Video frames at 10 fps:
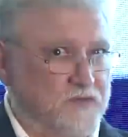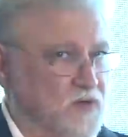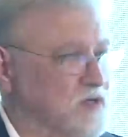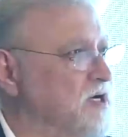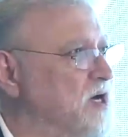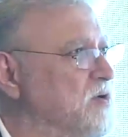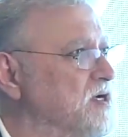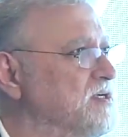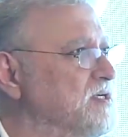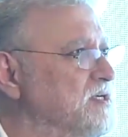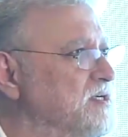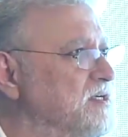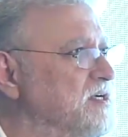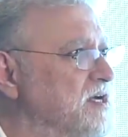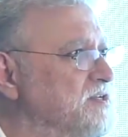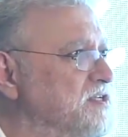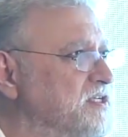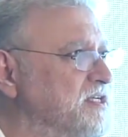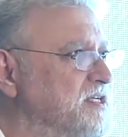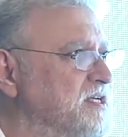for our uh,
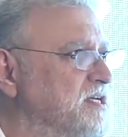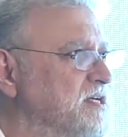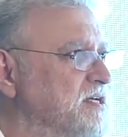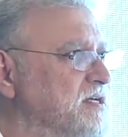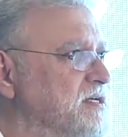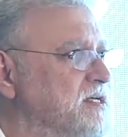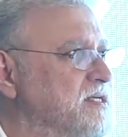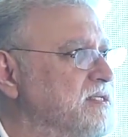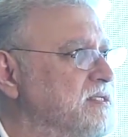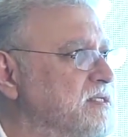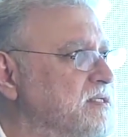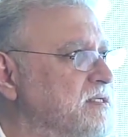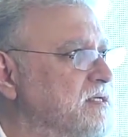country is